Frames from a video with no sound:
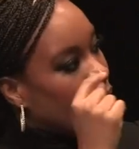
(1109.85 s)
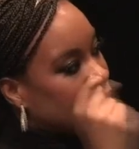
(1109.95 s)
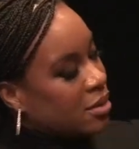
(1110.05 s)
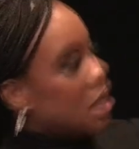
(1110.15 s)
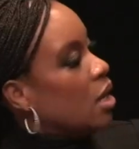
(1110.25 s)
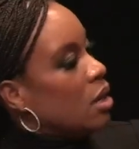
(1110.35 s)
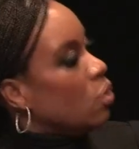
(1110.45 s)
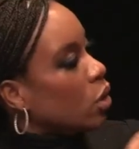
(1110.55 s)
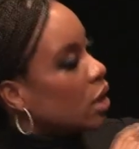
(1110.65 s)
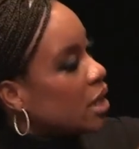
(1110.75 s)
a scene
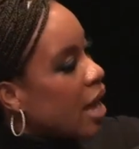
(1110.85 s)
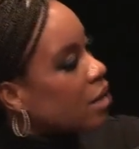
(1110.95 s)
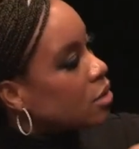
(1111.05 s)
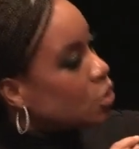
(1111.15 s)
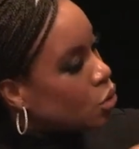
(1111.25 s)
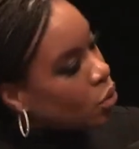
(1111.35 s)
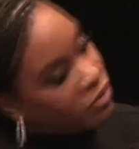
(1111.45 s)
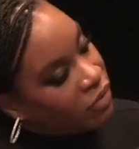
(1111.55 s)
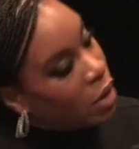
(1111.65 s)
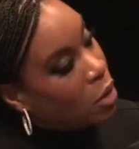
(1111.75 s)
or connect to a
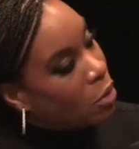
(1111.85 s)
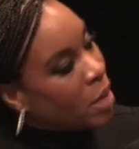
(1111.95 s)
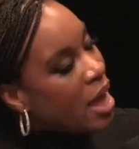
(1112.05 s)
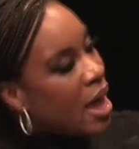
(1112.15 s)
film.